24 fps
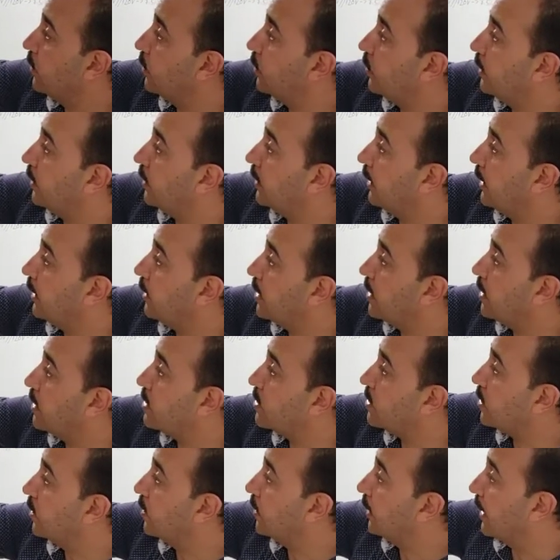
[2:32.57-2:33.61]
you will turn
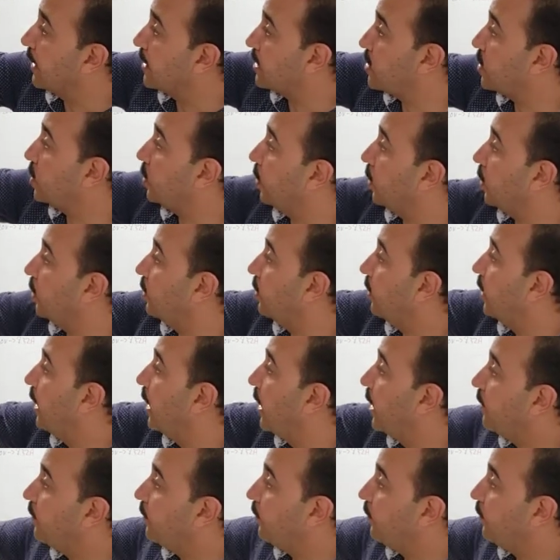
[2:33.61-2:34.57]
this on, and so on.